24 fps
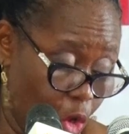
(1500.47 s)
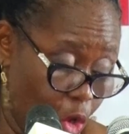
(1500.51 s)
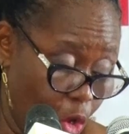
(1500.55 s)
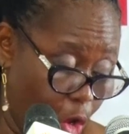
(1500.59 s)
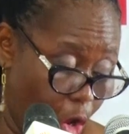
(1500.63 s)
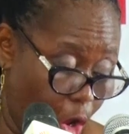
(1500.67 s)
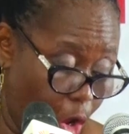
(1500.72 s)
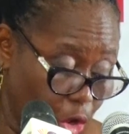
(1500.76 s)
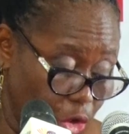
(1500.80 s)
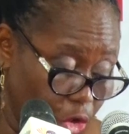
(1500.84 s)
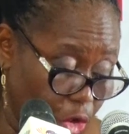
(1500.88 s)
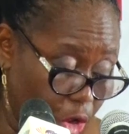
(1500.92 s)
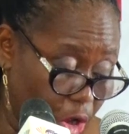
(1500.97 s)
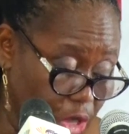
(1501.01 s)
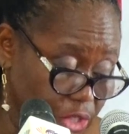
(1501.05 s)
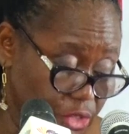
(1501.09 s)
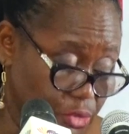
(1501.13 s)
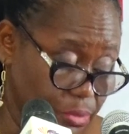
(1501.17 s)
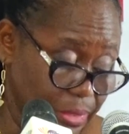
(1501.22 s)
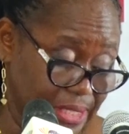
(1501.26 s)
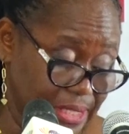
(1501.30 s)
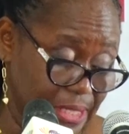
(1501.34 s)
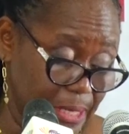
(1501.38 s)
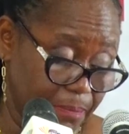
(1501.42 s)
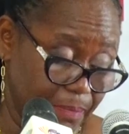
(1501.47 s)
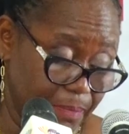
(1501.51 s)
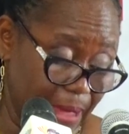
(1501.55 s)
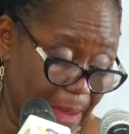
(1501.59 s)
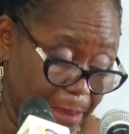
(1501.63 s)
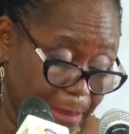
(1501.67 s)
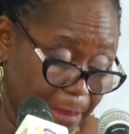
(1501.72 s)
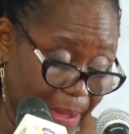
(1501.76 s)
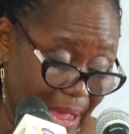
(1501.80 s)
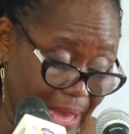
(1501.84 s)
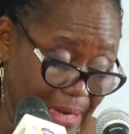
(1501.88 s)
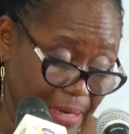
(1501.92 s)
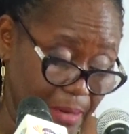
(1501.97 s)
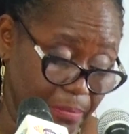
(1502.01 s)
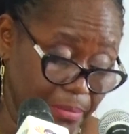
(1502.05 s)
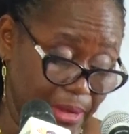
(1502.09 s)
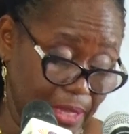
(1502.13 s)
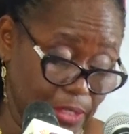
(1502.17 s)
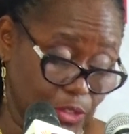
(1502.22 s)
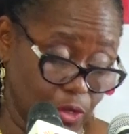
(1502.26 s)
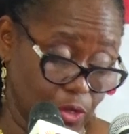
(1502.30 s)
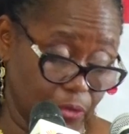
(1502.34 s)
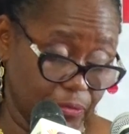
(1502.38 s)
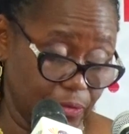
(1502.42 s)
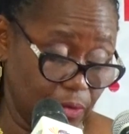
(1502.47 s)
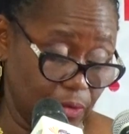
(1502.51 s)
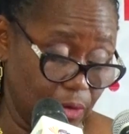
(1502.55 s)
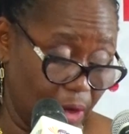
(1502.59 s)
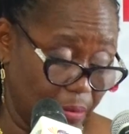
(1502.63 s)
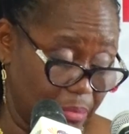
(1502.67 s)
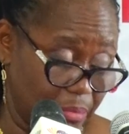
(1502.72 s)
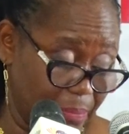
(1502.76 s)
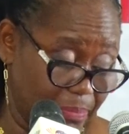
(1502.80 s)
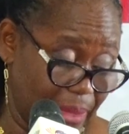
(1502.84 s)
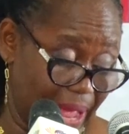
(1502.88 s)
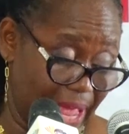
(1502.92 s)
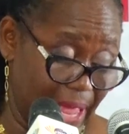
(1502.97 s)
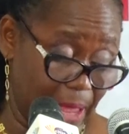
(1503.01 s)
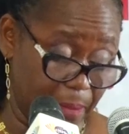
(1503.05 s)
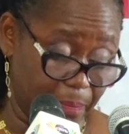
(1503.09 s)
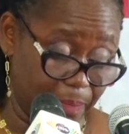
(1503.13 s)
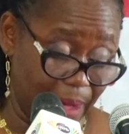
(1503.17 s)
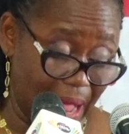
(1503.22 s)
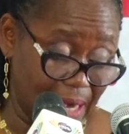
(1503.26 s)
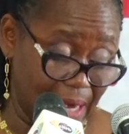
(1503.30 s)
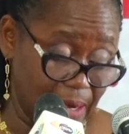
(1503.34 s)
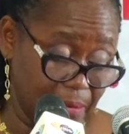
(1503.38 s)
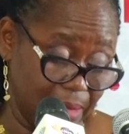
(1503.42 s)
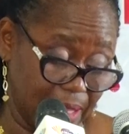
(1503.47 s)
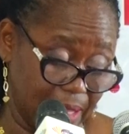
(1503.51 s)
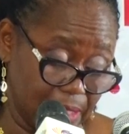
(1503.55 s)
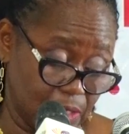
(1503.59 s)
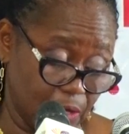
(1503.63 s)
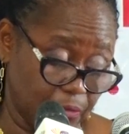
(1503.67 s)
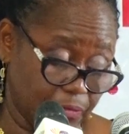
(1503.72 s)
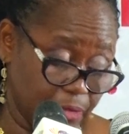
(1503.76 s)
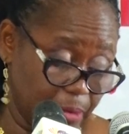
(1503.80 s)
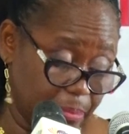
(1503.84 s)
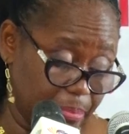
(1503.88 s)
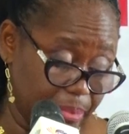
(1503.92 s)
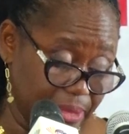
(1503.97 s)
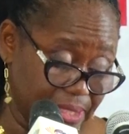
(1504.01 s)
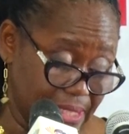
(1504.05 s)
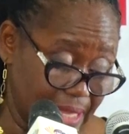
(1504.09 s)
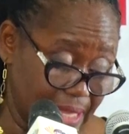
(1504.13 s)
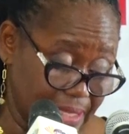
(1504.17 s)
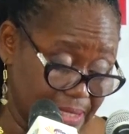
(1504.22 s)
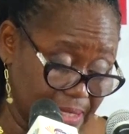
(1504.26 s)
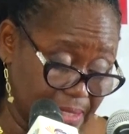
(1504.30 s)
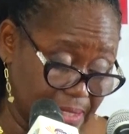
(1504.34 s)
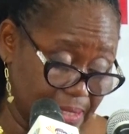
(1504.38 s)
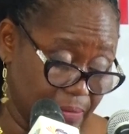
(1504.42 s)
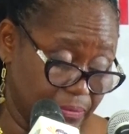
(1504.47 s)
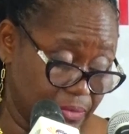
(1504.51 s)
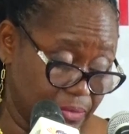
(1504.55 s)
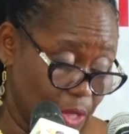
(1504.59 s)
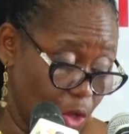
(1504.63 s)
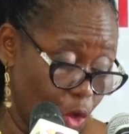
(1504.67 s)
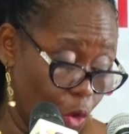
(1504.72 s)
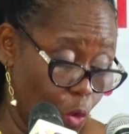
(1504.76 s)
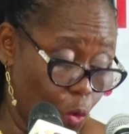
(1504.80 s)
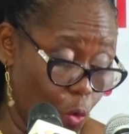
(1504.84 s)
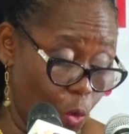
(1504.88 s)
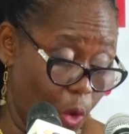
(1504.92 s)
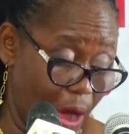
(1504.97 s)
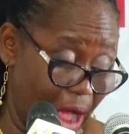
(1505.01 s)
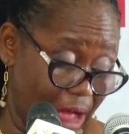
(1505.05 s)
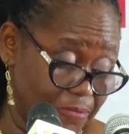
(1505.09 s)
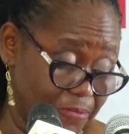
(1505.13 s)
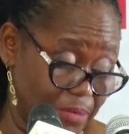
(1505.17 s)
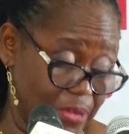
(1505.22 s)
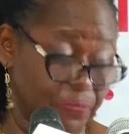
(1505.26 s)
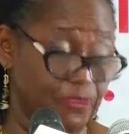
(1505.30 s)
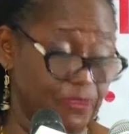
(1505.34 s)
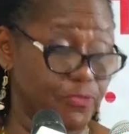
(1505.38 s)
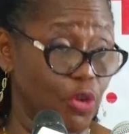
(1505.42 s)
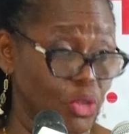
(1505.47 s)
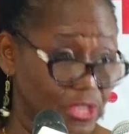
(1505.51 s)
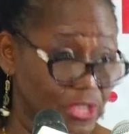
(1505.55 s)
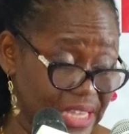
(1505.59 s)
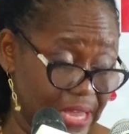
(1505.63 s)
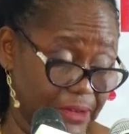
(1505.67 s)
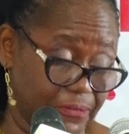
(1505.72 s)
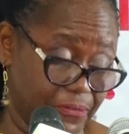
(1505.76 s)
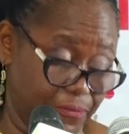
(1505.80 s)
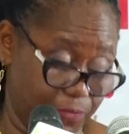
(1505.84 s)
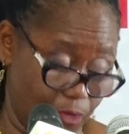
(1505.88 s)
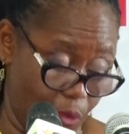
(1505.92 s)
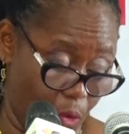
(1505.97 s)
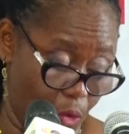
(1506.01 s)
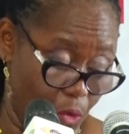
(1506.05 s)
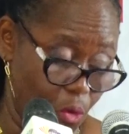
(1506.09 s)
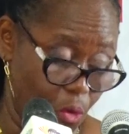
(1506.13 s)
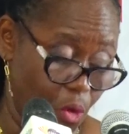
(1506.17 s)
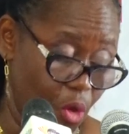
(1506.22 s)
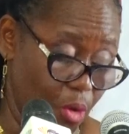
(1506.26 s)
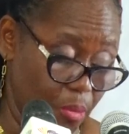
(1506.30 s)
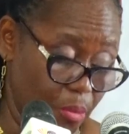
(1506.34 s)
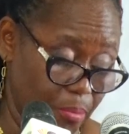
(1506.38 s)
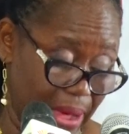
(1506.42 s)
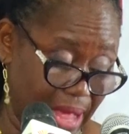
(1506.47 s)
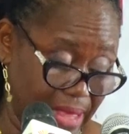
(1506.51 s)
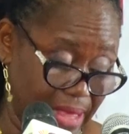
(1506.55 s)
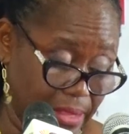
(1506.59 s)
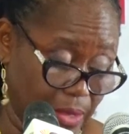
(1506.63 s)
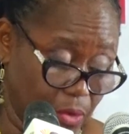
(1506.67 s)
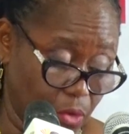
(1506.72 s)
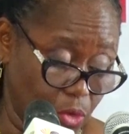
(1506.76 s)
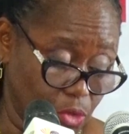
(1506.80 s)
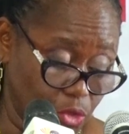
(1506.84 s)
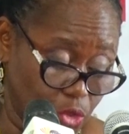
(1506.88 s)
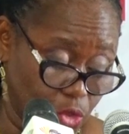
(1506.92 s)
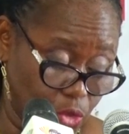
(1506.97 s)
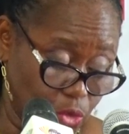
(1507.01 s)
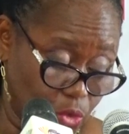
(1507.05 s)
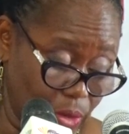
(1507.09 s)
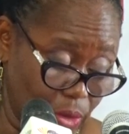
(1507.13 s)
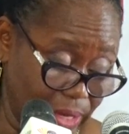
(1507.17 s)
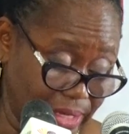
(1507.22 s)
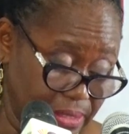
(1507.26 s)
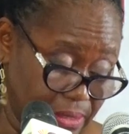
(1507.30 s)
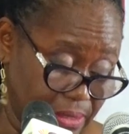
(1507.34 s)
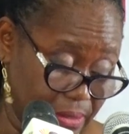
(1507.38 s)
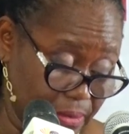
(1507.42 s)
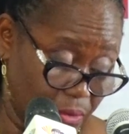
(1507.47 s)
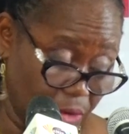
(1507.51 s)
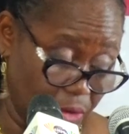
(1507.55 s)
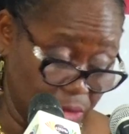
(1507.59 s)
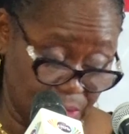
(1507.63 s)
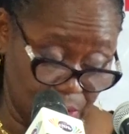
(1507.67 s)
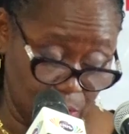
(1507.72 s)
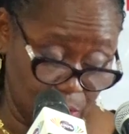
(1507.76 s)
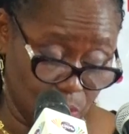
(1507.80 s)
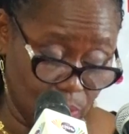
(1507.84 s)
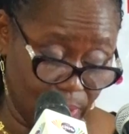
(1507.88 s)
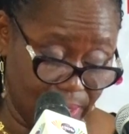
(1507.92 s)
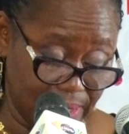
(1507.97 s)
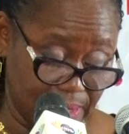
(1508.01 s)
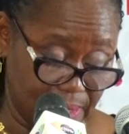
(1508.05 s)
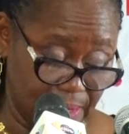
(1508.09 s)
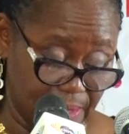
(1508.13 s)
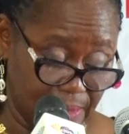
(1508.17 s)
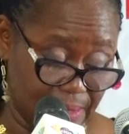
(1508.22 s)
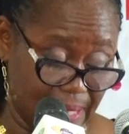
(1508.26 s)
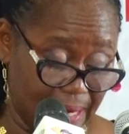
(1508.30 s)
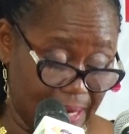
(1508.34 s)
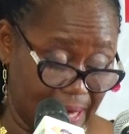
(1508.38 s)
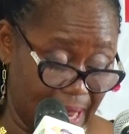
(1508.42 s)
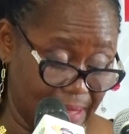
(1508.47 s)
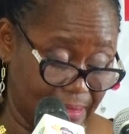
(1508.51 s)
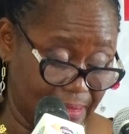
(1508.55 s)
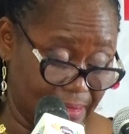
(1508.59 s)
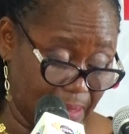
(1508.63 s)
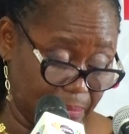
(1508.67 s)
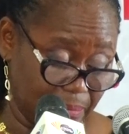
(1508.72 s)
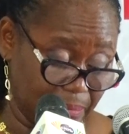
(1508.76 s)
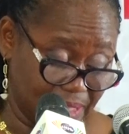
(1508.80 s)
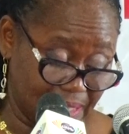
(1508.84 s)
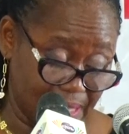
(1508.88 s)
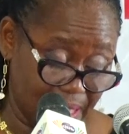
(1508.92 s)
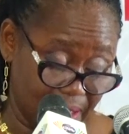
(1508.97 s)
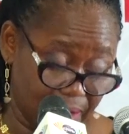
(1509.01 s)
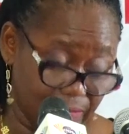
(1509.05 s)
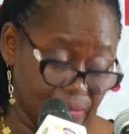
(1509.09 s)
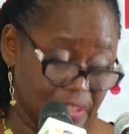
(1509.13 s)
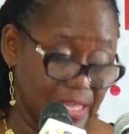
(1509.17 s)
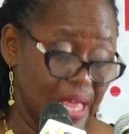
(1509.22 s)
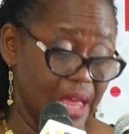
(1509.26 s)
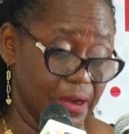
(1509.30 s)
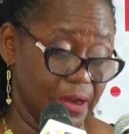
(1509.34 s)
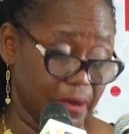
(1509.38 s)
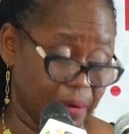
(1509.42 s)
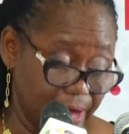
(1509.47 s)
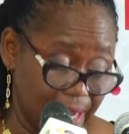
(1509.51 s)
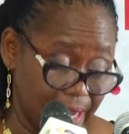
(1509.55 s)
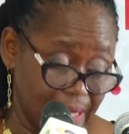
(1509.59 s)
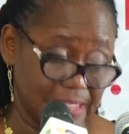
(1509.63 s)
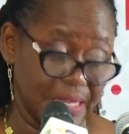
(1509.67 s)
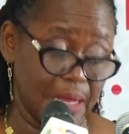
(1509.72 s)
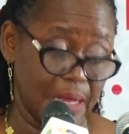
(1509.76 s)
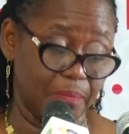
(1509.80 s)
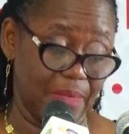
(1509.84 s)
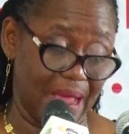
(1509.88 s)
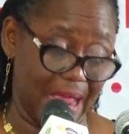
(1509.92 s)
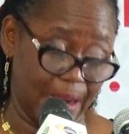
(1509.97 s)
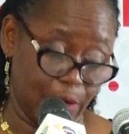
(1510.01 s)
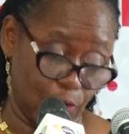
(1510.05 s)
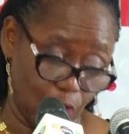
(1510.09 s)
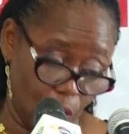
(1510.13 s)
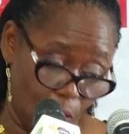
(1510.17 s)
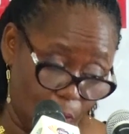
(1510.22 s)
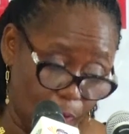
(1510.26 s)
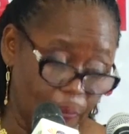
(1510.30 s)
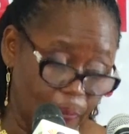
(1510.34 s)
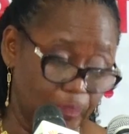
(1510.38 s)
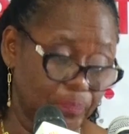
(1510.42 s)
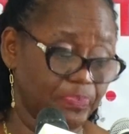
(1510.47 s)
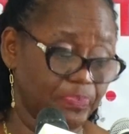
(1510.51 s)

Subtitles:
or laws written by a parliament of representatives who have been voted for by the constituencies that are themselves created by law,